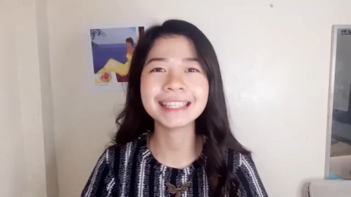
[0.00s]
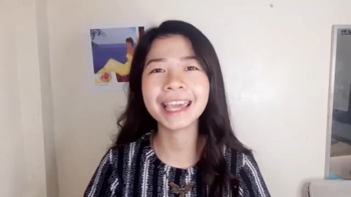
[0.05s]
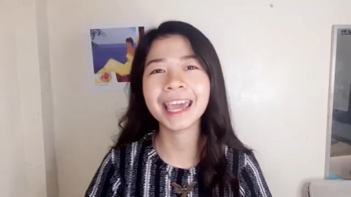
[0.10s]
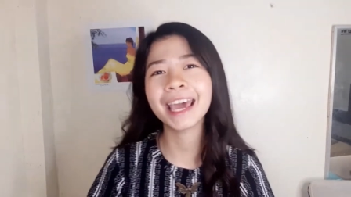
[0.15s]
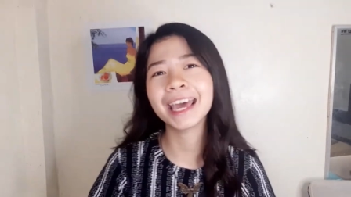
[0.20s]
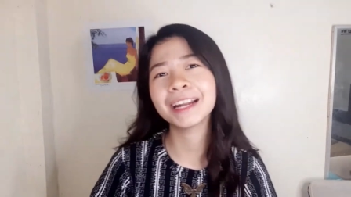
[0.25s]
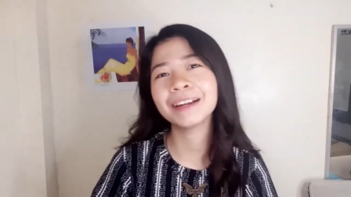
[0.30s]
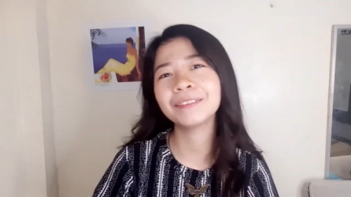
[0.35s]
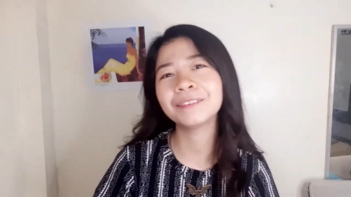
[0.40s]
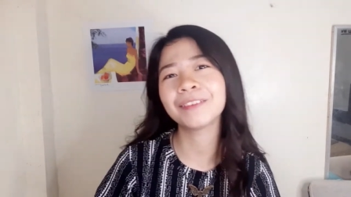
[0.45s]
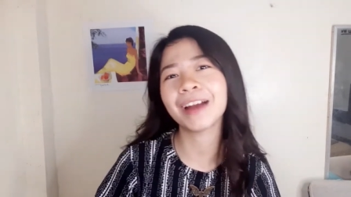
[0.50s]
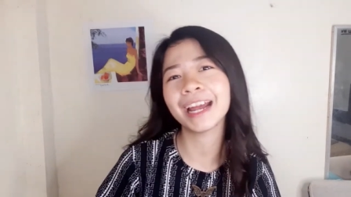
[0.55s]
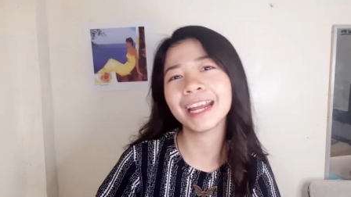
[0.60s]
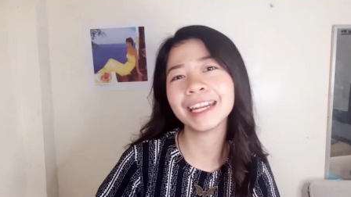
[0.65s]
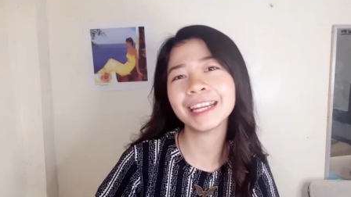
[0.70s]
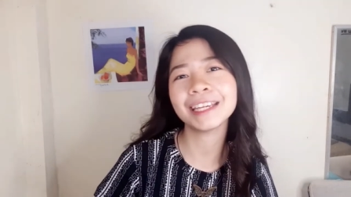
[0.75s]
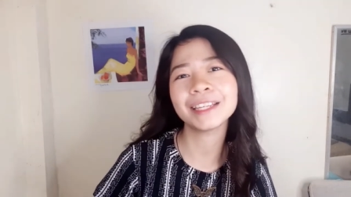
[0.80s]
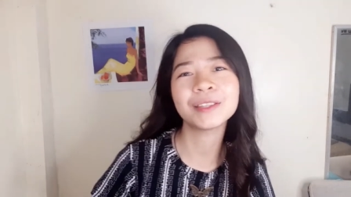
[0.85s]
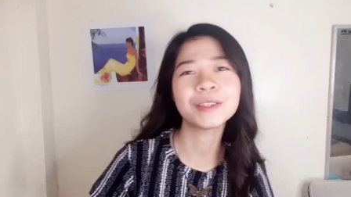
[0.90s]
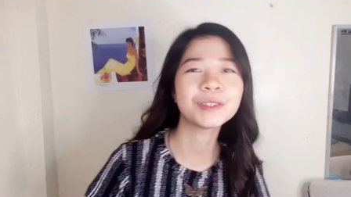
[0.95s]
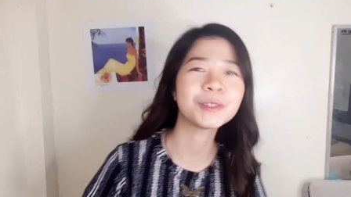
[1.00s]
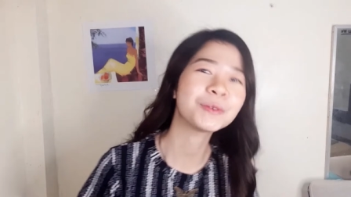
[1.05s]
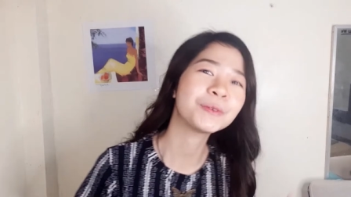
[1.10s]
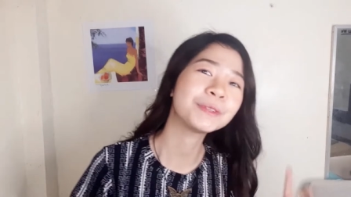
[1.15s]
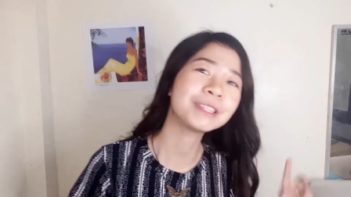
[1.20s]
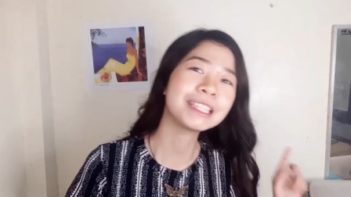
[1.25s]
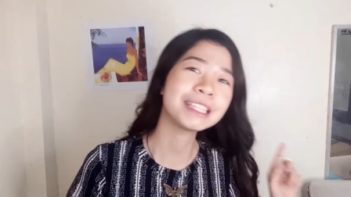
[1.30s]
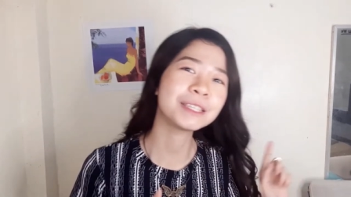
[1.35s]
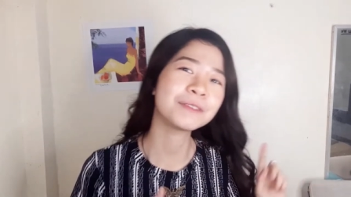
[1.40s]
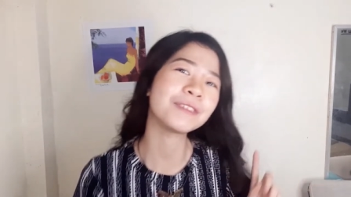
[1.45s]
get right into
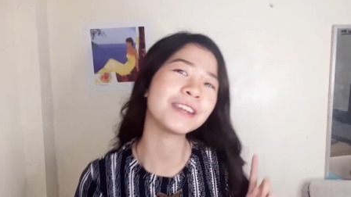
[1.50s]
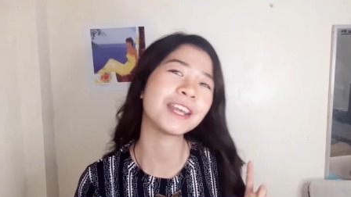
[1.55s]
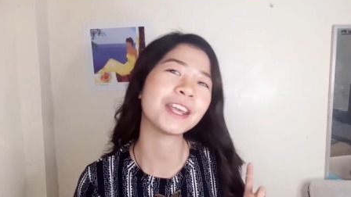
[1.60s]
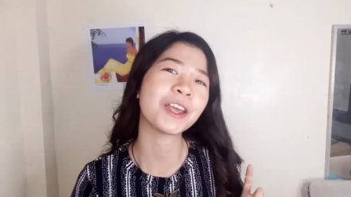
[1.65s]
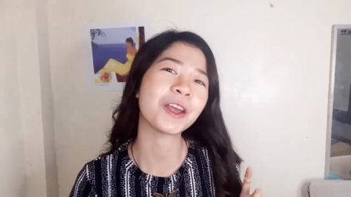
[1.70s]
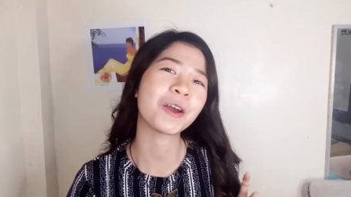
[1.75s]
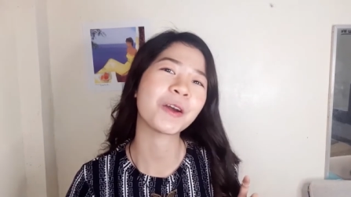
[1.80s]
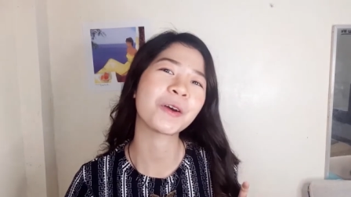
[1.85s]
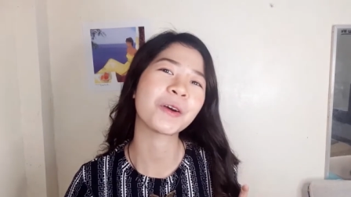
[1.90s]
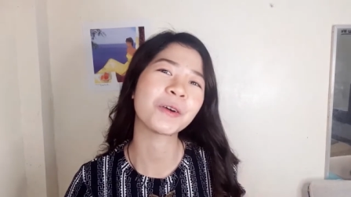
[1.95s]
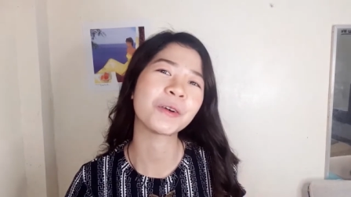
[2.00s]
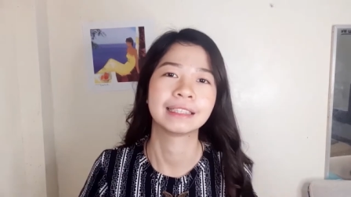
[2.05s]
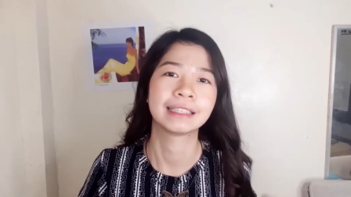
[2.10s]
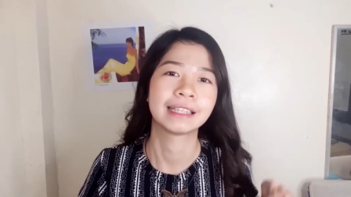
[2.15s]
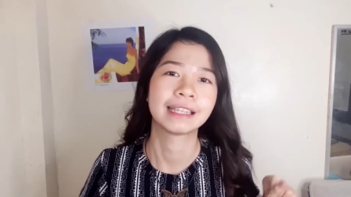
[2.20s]
this video.